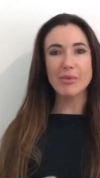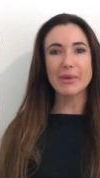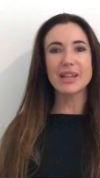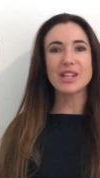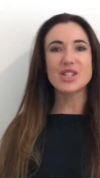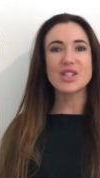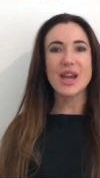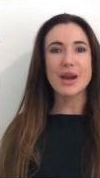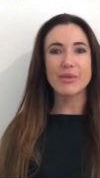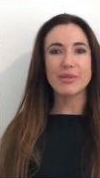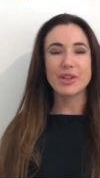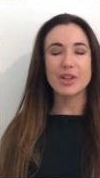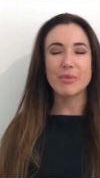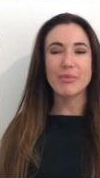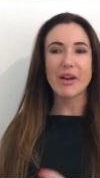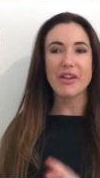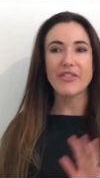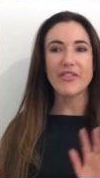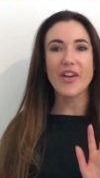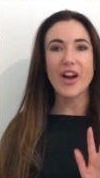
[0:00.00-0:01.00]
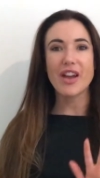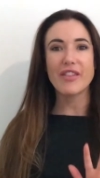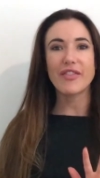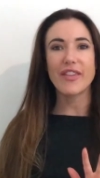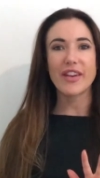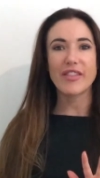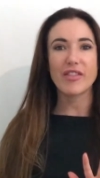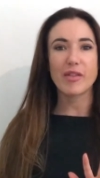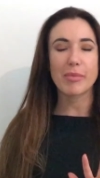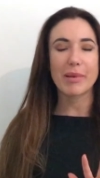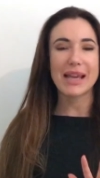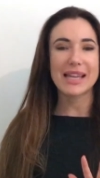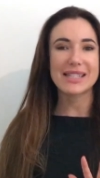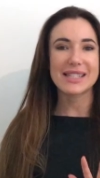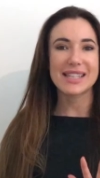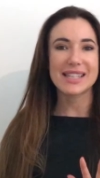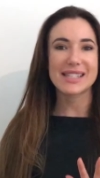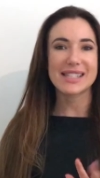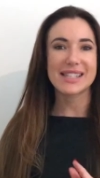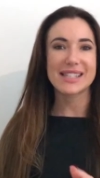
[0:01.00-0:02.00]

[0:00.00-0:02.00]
I'm going to share with you my 5 favourite places